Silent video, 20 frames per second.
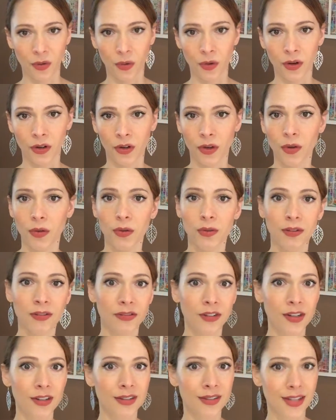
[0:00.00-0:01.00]
or go to a
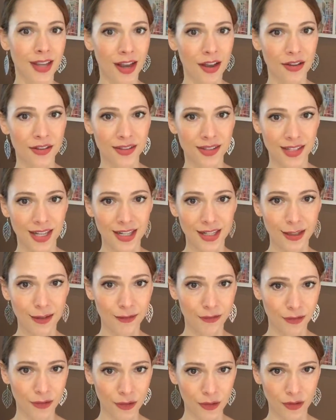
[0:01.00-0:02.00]
friend's house and
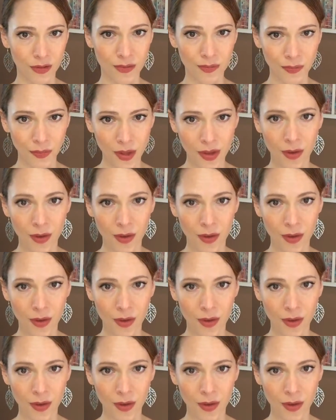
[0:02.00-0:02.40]
eat food